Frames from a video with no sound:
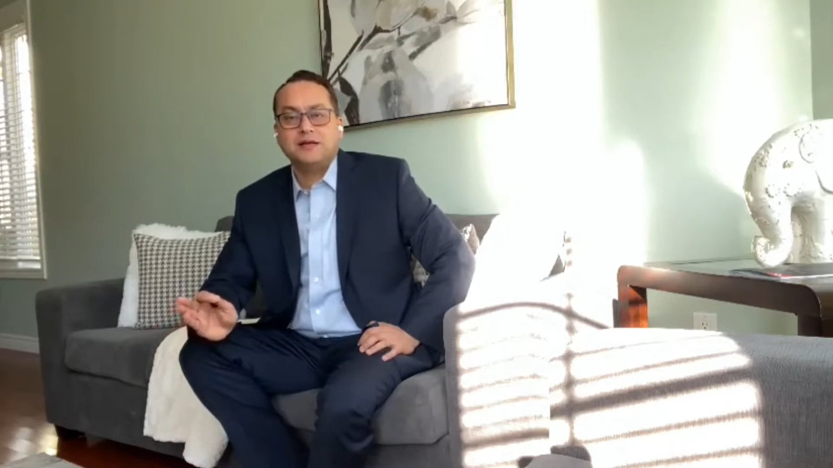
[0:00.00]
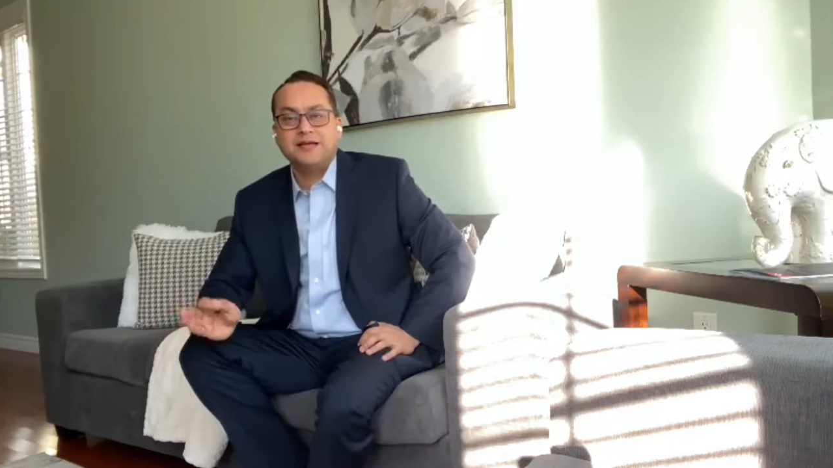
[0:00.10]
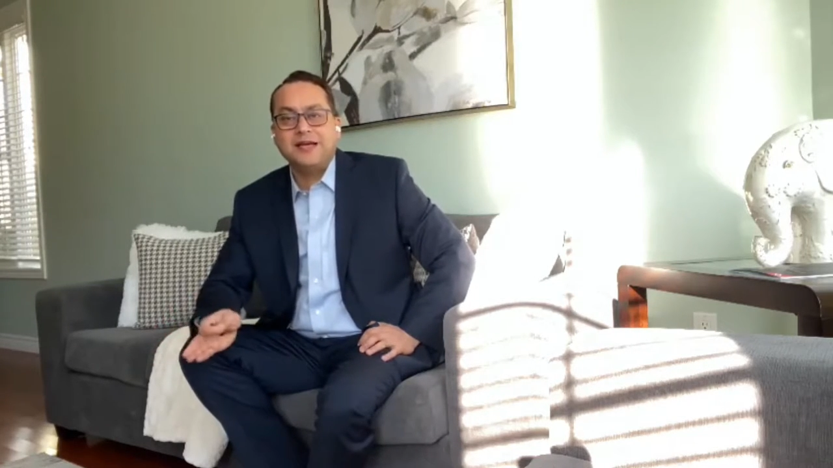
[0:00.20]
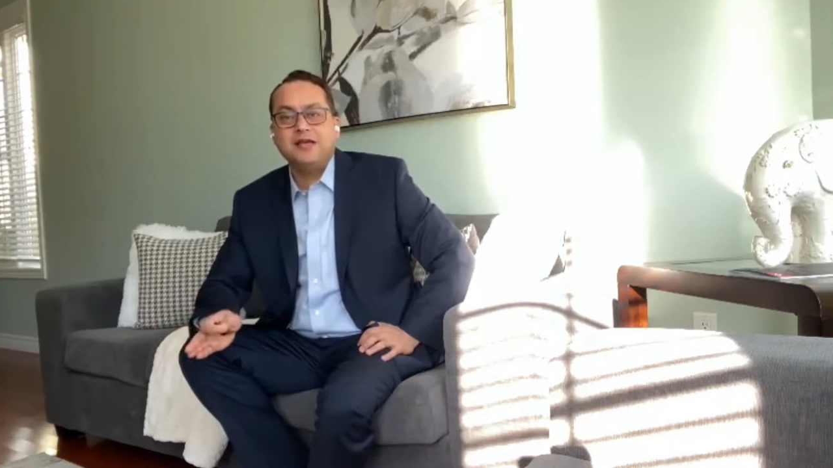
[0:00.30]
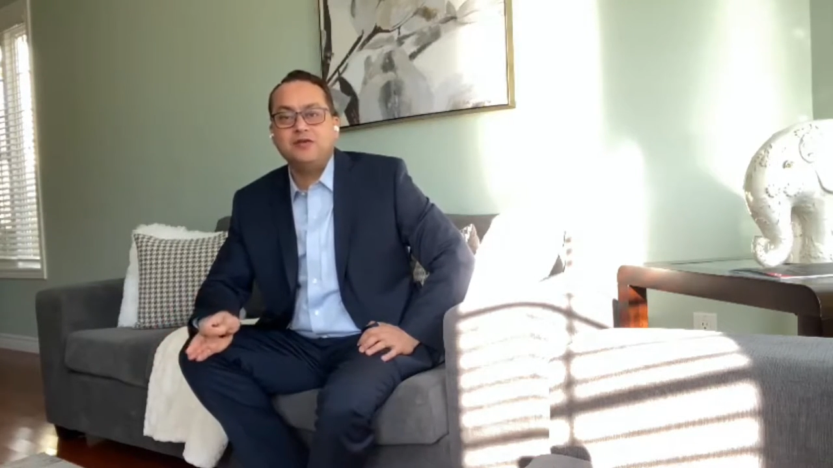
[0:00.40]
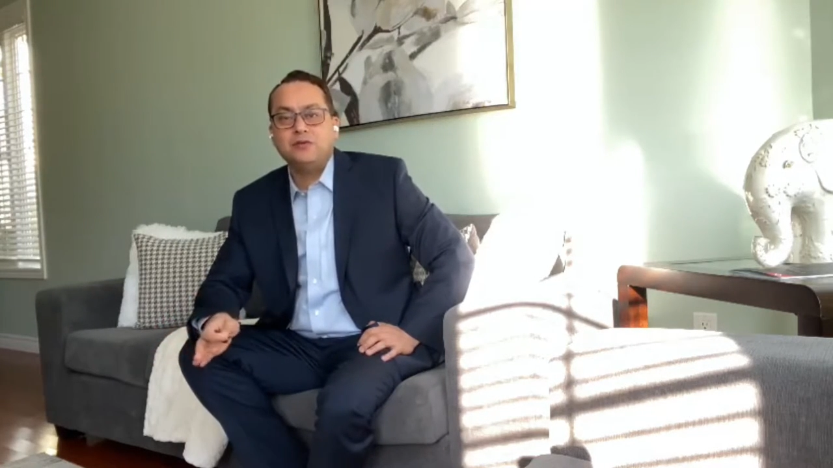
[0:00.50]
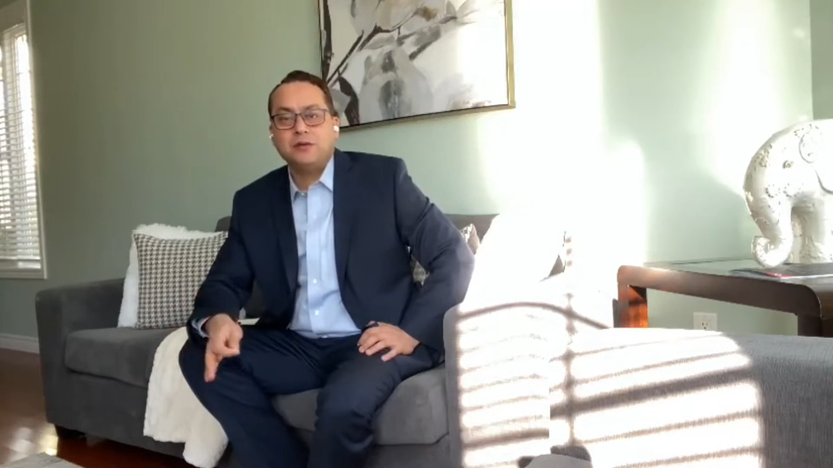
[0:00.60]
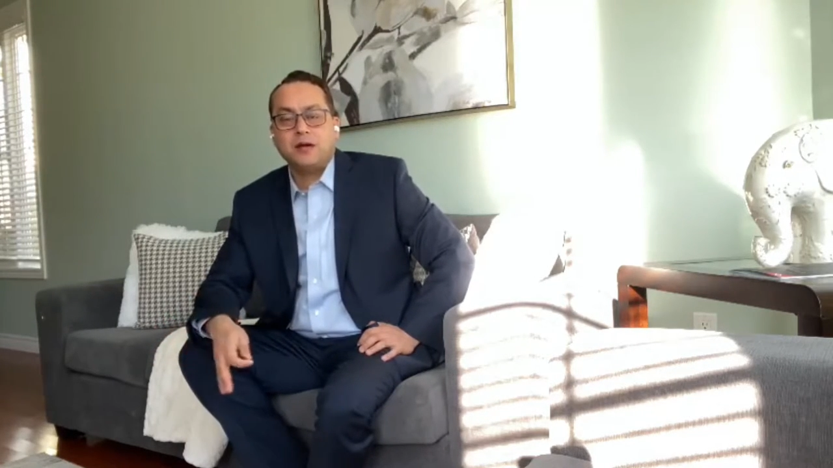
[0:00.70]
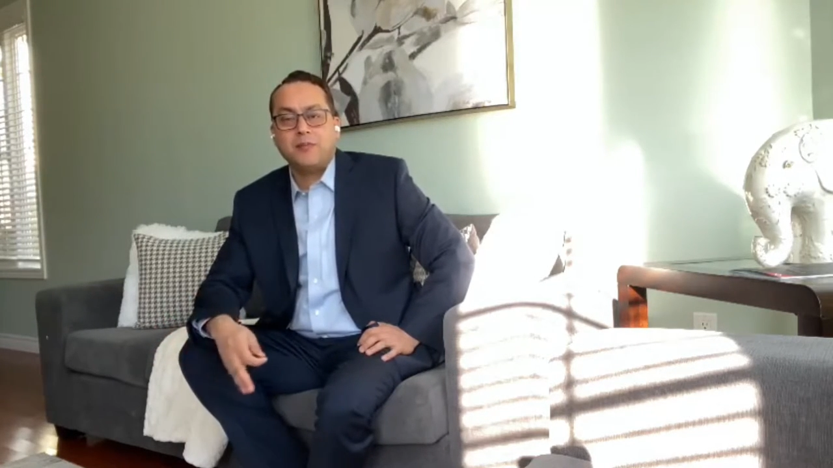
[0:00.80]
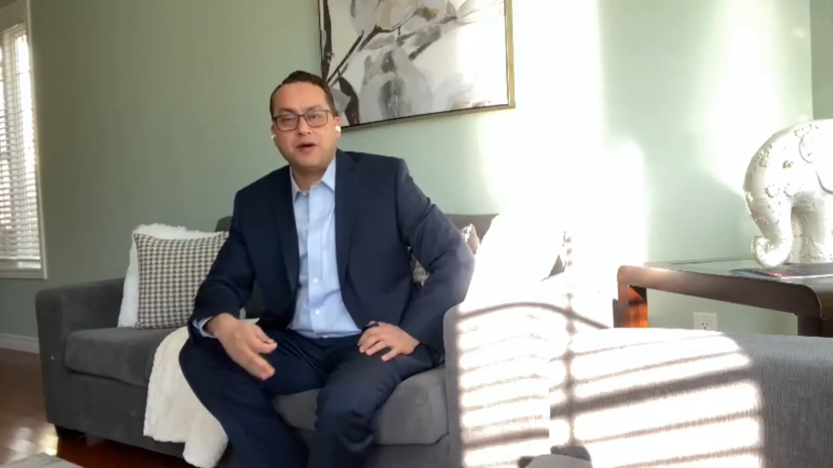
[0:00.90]
gain
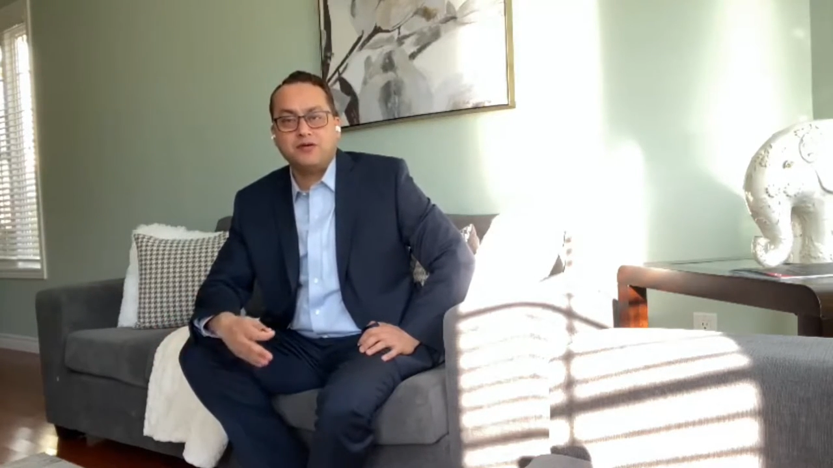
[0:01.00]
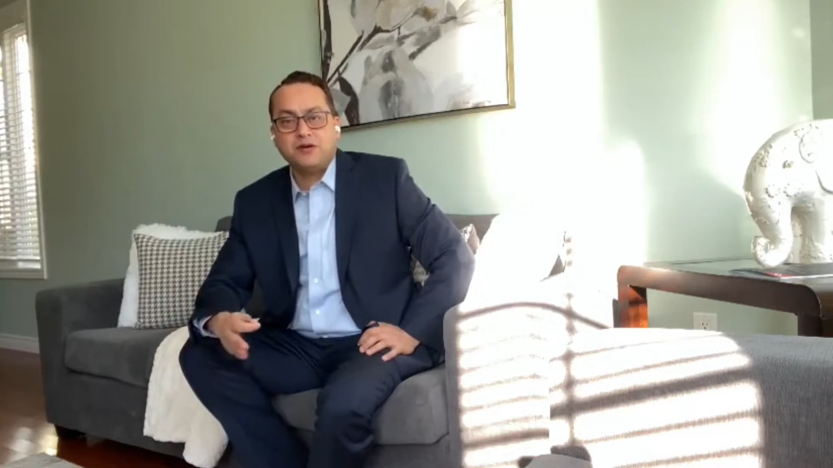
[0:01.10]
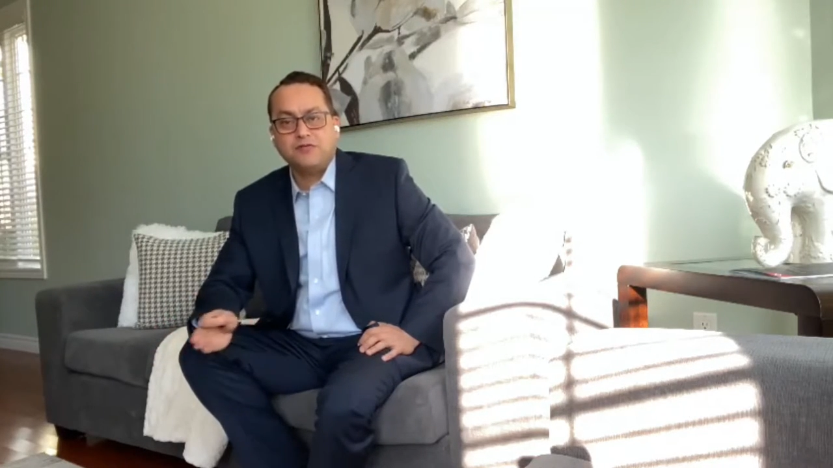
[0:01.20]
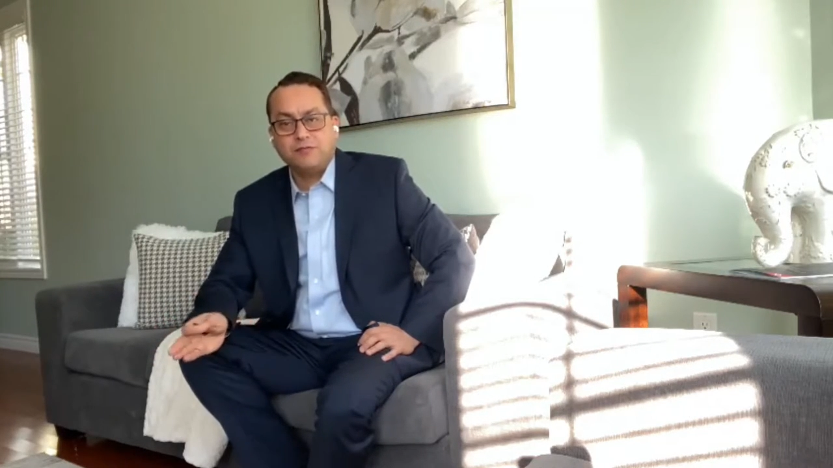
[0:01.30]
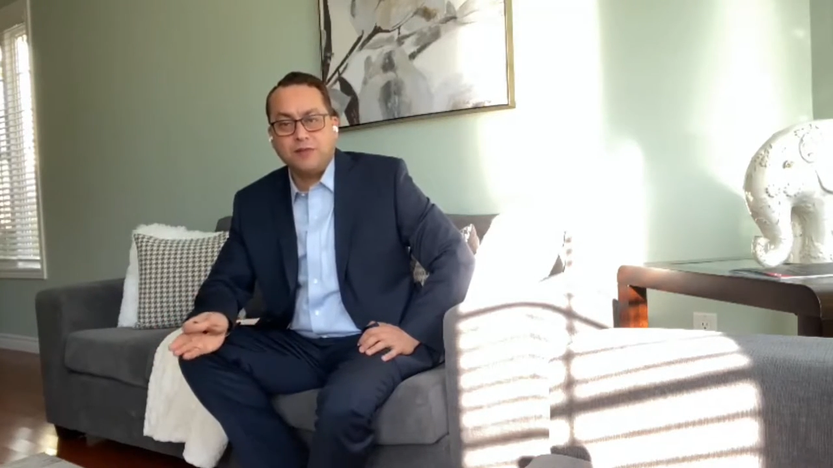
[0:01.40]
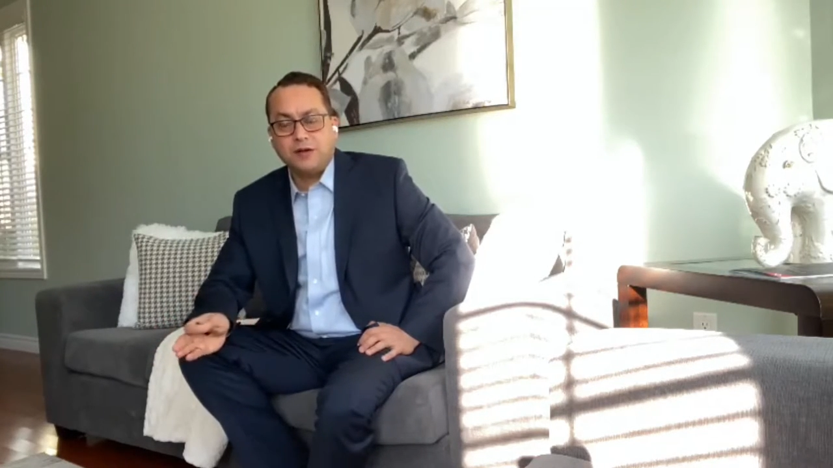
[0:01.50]
you amount of